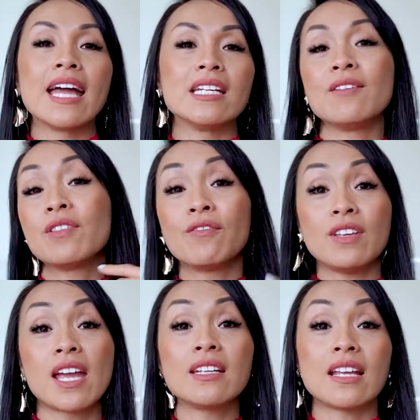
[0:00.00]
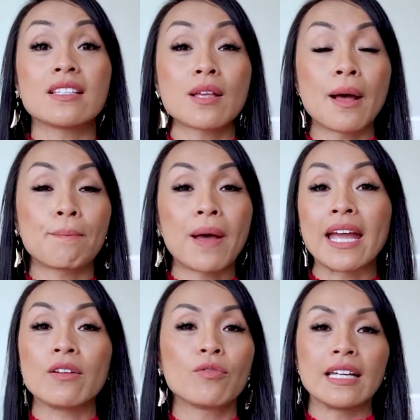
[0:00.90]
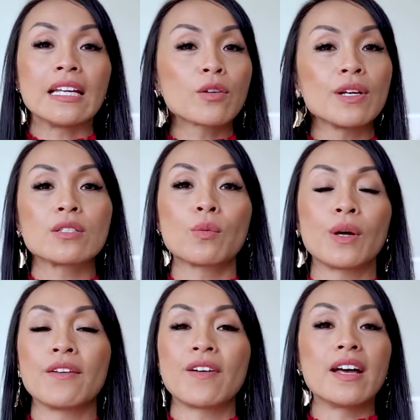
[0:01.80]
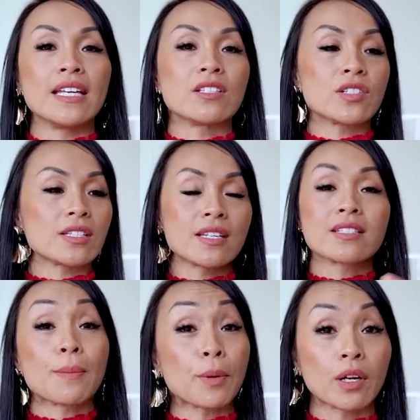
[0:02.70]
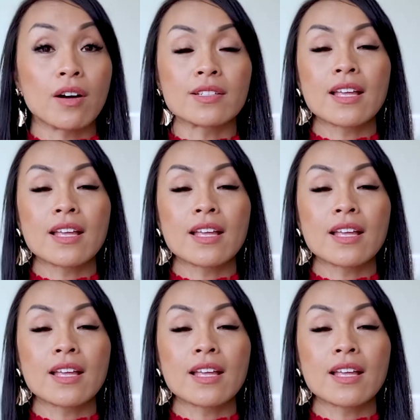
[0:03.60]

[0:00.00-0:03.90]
And if the VA needs a pay increase or whatever, it's just a separate cost.